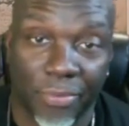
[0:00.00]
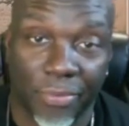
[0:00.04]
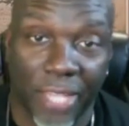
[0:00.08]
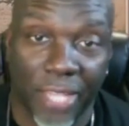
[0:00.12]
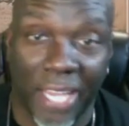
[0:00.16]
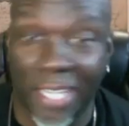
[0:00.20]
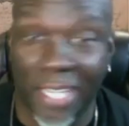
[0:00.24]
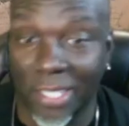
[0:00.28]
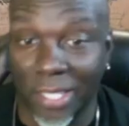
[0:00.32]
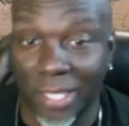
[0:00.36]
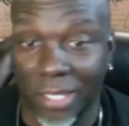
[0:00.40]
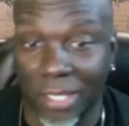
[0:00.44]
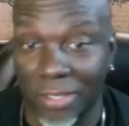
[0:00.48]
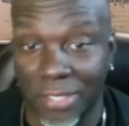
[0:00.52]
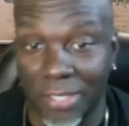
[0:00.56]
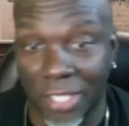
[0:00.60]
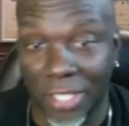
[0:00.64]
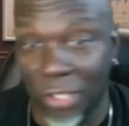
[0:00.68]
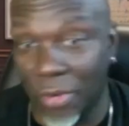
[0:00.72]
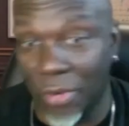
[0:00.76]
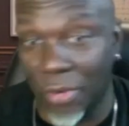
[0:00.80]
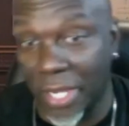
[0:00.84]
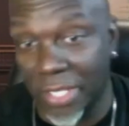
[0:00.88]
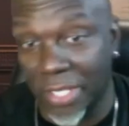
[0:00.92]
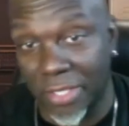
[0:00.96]
Anything,
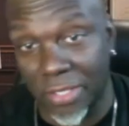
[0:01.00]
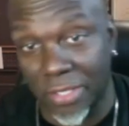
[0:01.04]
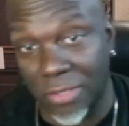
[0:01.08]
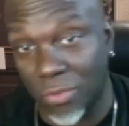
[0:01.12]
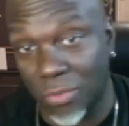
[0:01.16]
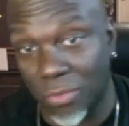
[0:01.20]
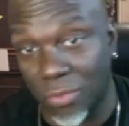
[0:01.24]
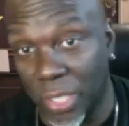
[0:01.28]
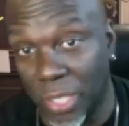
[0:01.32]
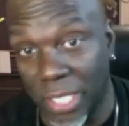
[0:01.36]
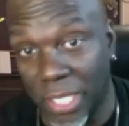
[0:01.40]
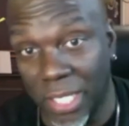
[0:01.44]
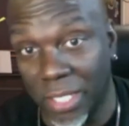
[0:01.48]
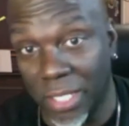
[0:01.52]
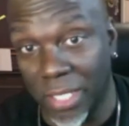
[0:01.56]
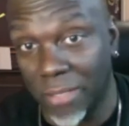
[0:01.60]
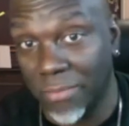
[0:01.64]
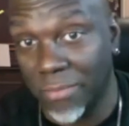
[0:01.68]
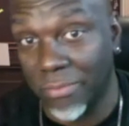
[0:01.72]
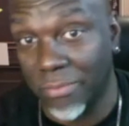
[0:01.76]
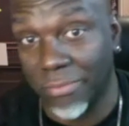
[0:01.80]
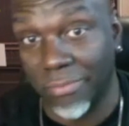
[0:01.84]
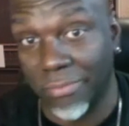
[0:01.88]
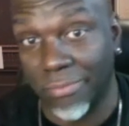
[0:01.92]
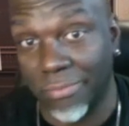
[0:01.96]
cigarettes, weed,
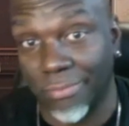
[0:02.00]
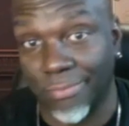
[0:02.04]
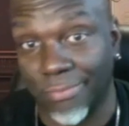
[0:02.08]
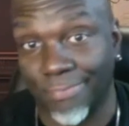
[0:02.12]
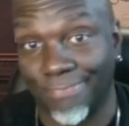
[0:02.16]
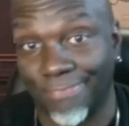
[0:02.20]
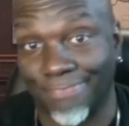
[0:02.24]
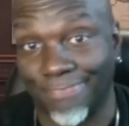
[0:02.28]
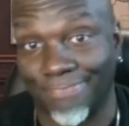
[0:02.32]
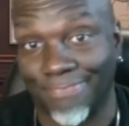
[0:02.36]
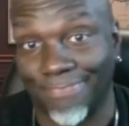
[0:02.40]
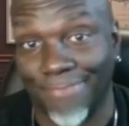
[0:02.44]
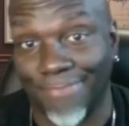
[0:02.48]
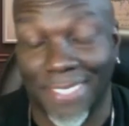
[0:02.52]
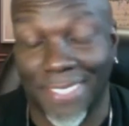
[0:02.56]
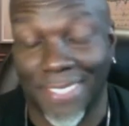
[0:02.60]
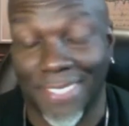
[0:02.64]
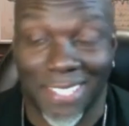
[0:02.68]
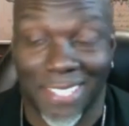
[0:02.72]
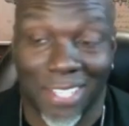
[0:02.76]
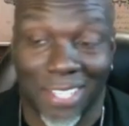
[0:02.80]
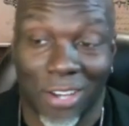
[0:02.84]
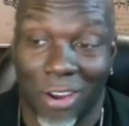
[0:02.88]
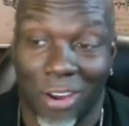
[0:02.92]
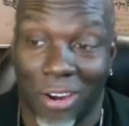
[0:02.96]

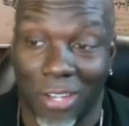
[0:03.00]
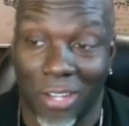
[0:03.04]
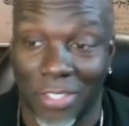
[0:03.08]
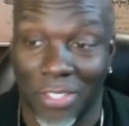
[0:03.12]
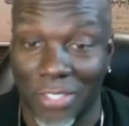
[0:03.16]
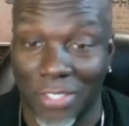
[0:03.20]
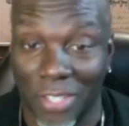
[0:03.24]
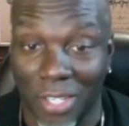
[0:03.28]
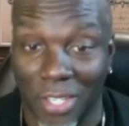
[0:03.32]
cigars,